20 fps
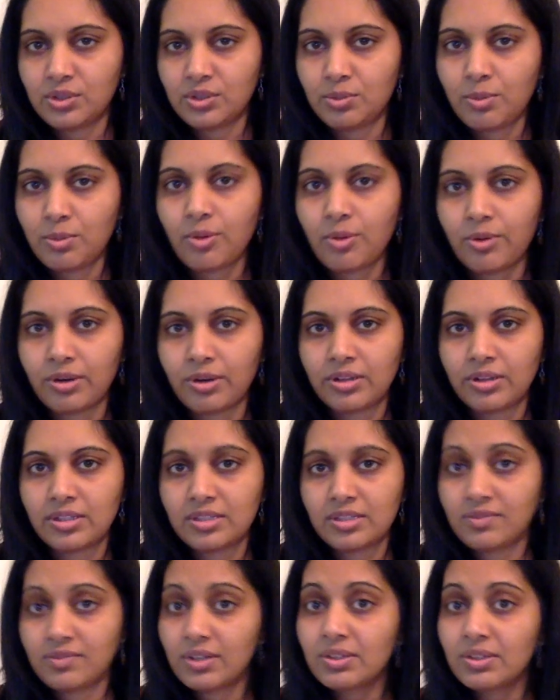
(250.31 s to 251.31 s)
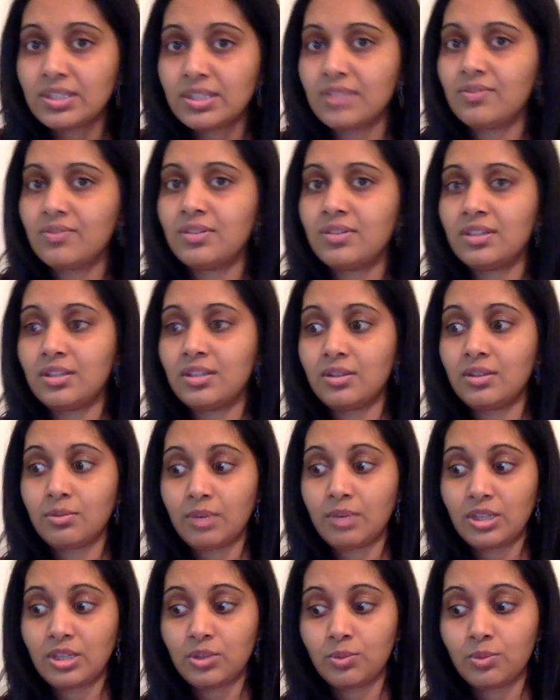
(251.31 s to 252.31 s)
to porn is very different than the
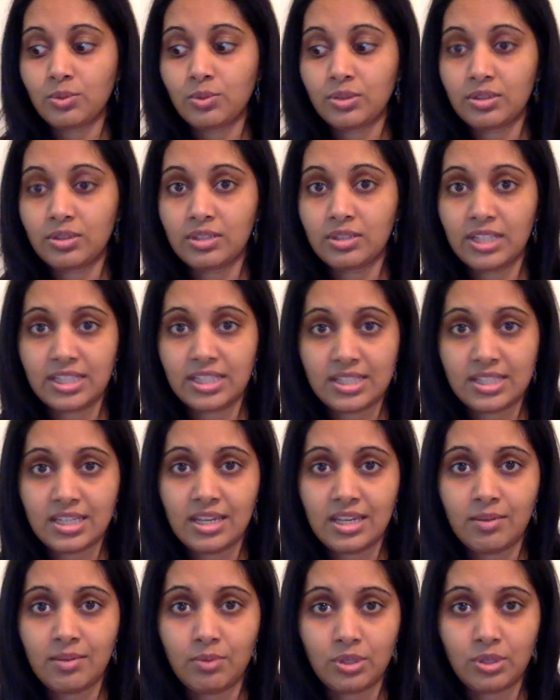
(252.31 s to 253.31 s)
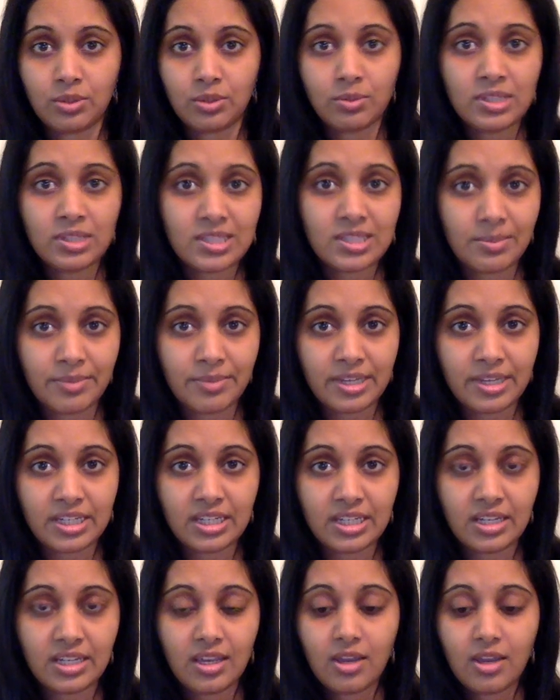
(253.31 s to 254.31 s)
way you would, let's say, when you're with
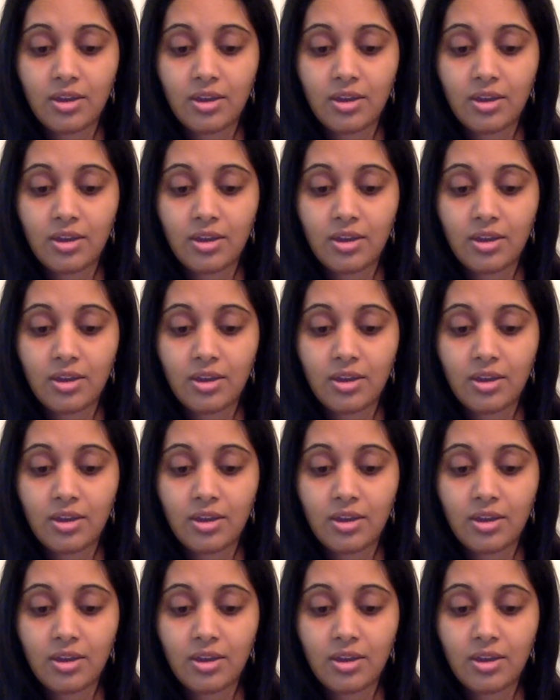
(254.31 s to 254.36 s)
somebody,